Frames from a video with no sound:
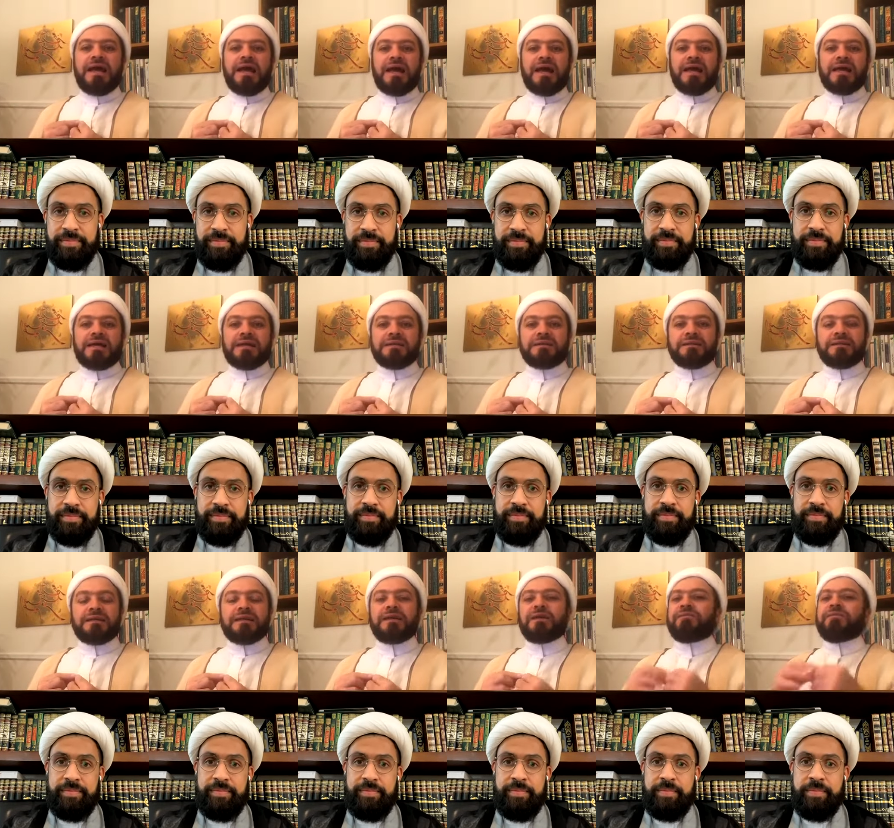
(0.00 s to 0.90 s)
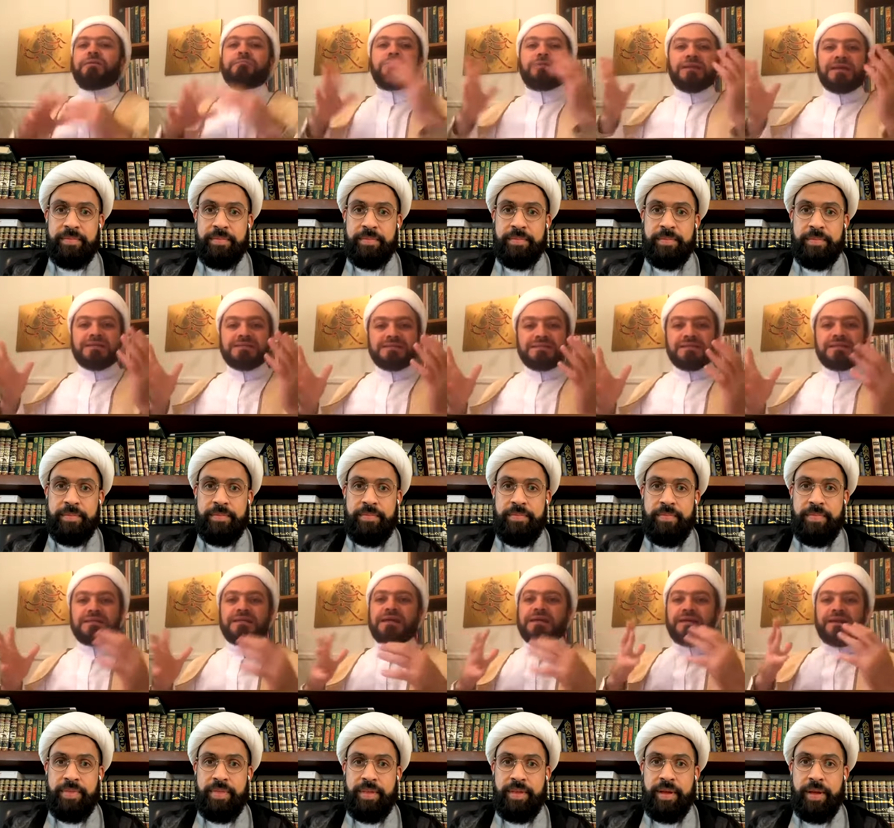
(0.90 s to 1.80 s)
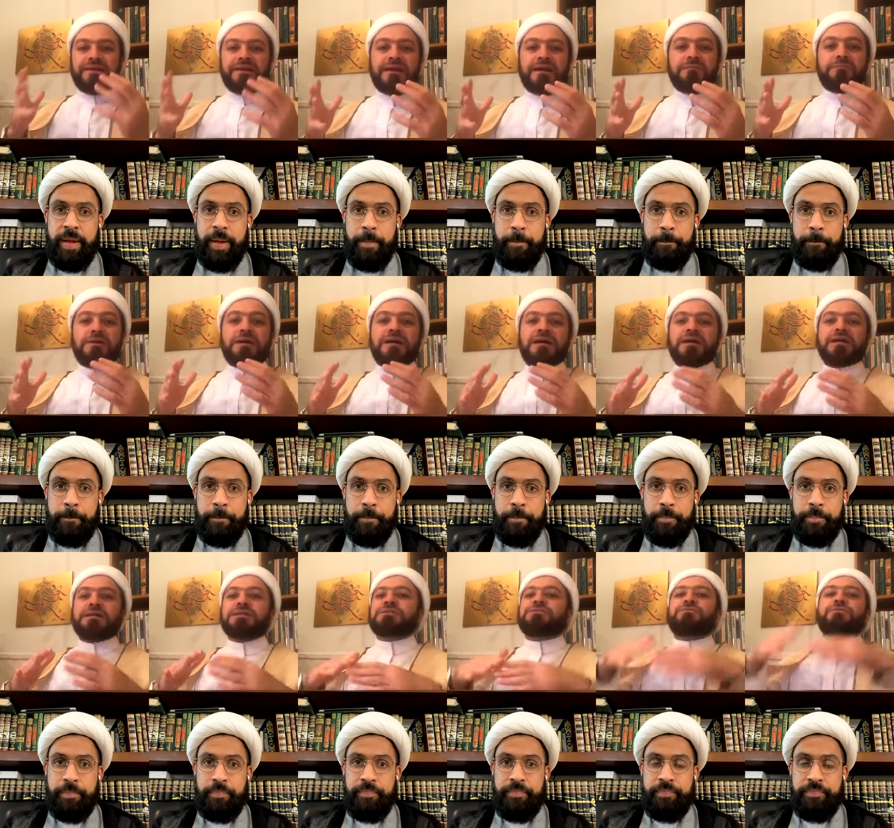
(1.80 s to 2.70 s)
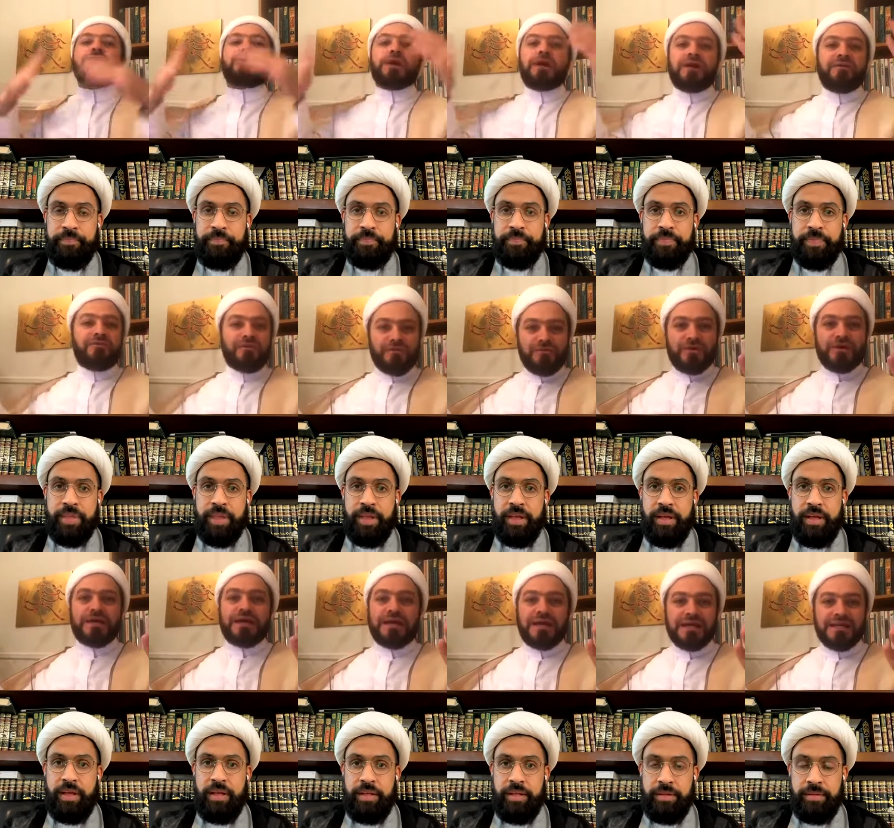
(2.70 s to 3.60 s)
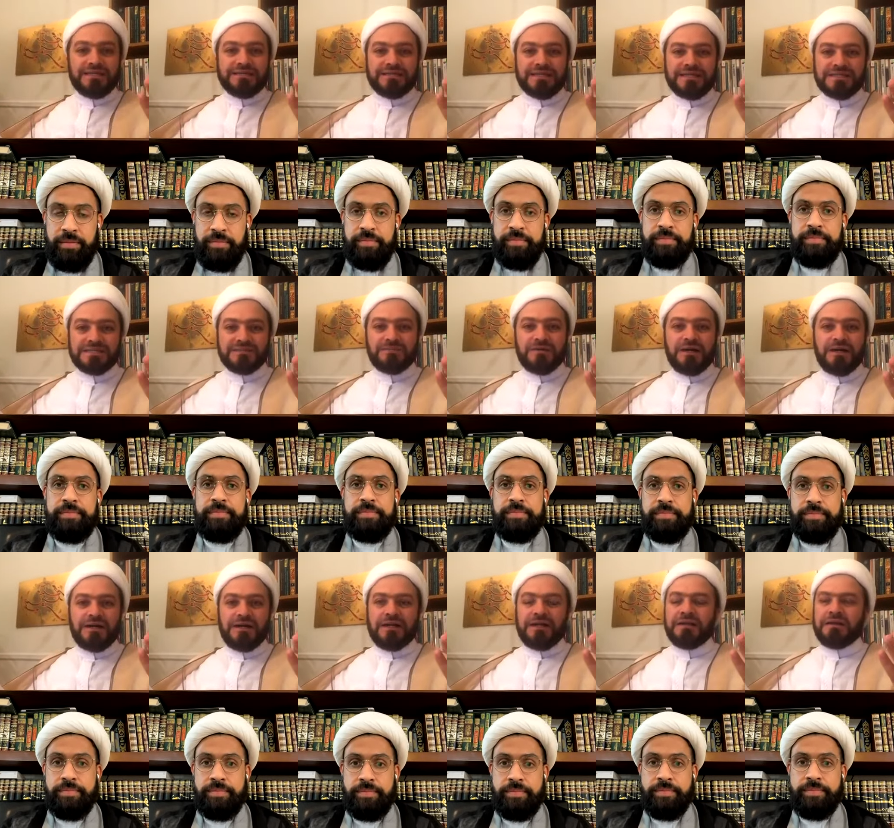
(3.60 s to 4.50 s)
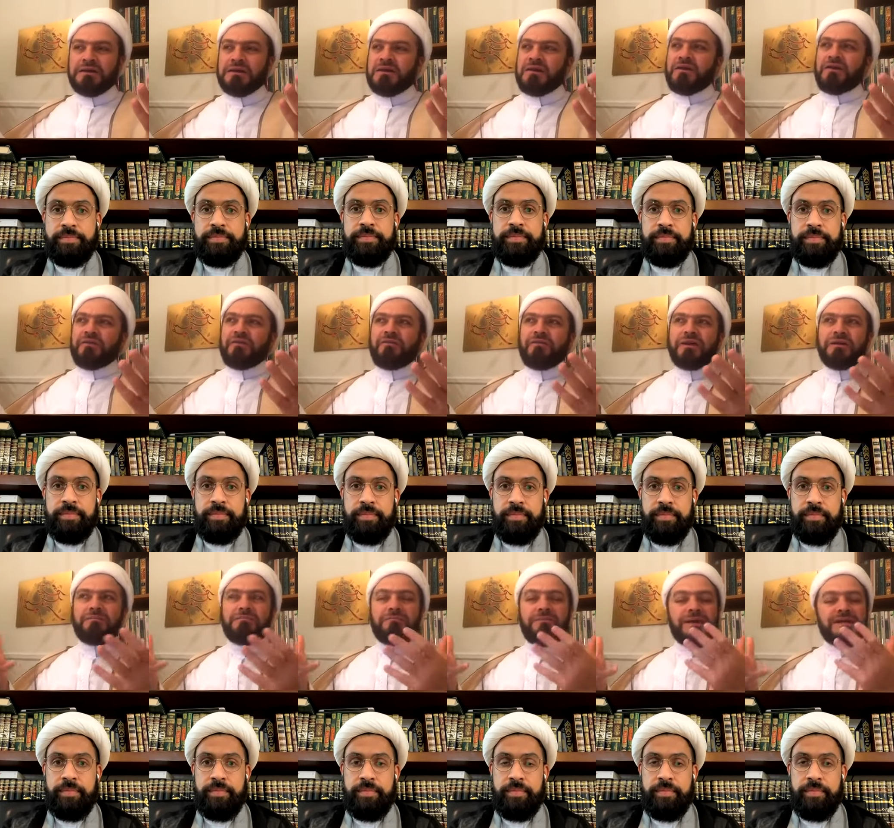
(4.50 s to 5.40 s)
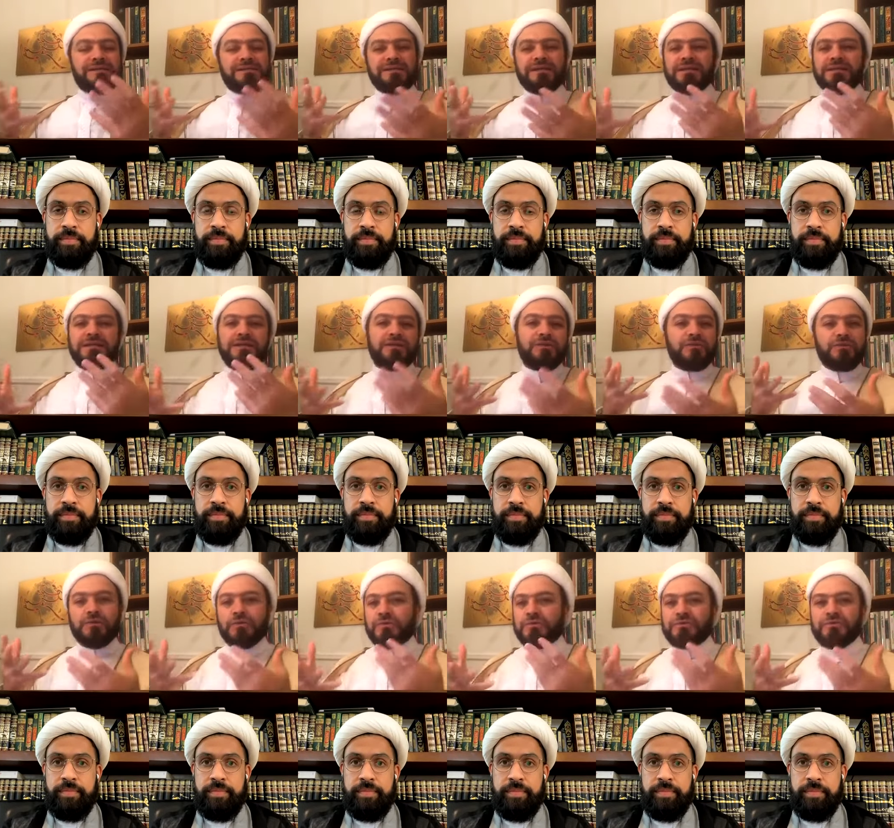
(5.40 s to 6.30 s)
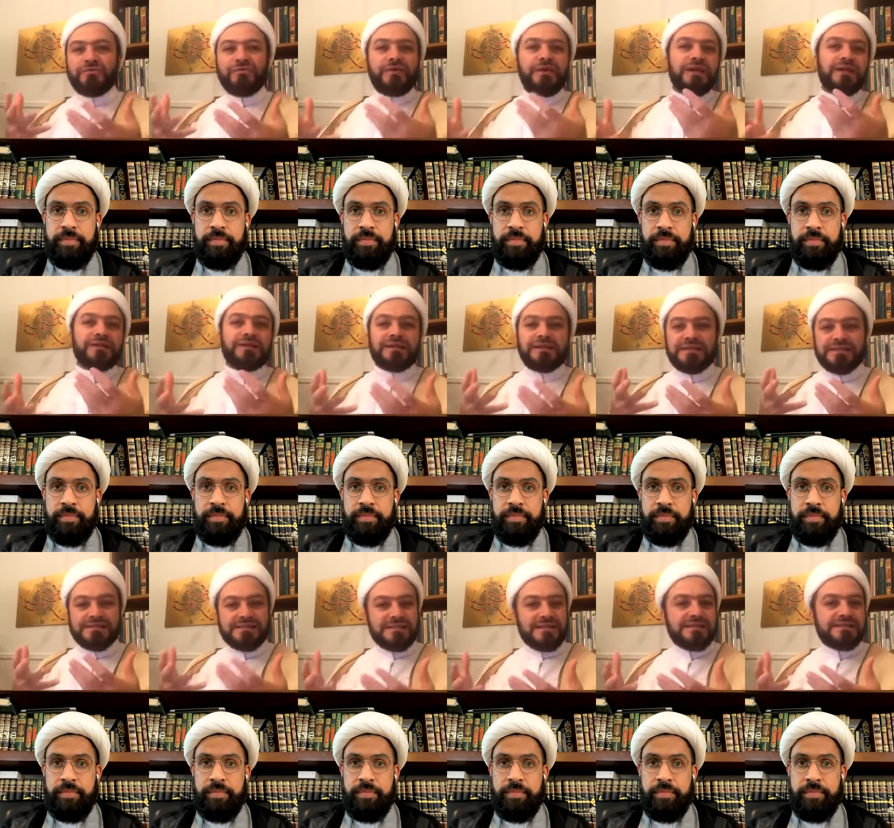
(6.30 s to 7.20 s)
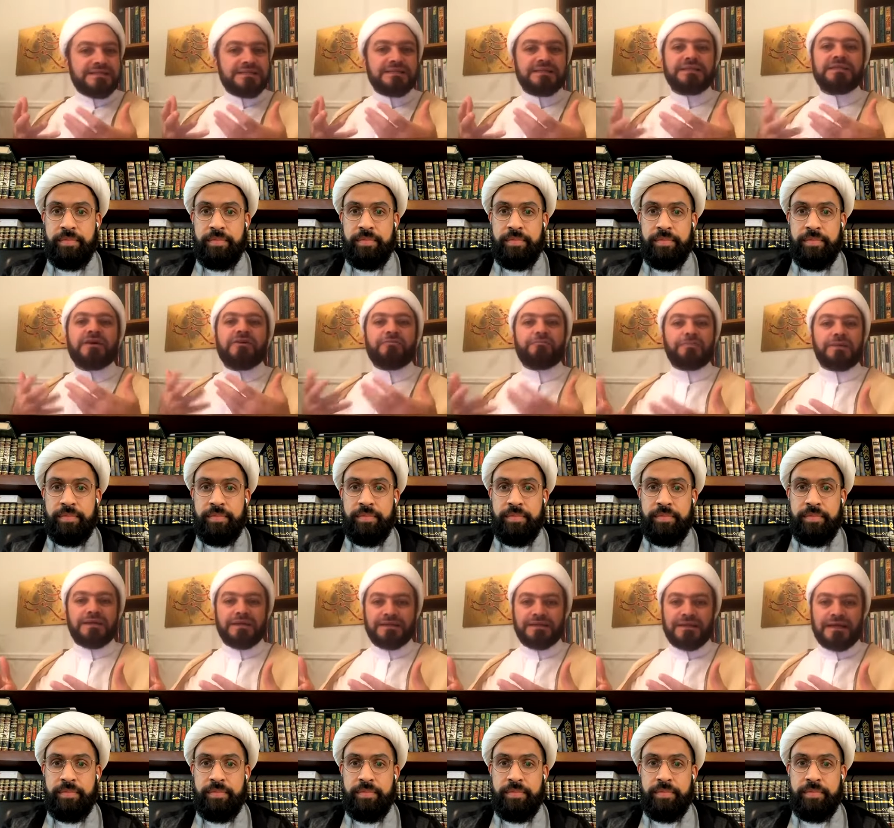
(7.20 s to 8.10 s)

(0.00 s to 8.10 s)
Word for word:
Speaker 1: And if a blessing and a ni'mah is for everyone else as well, we basically don't feel the necessity of being